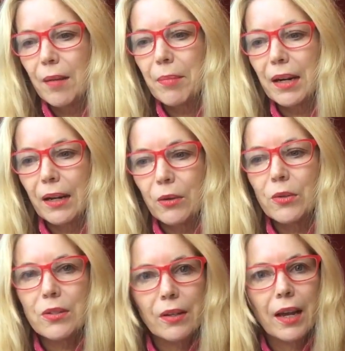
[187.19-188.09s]
But I
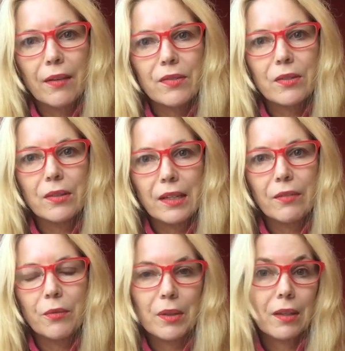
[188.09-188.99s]
also have to
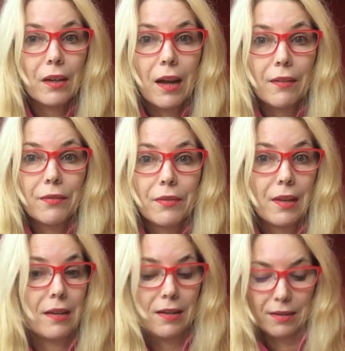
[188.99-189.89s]
live with the life
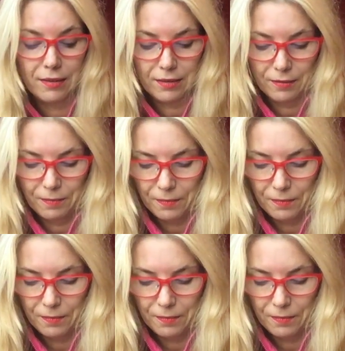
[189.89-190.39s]
that is.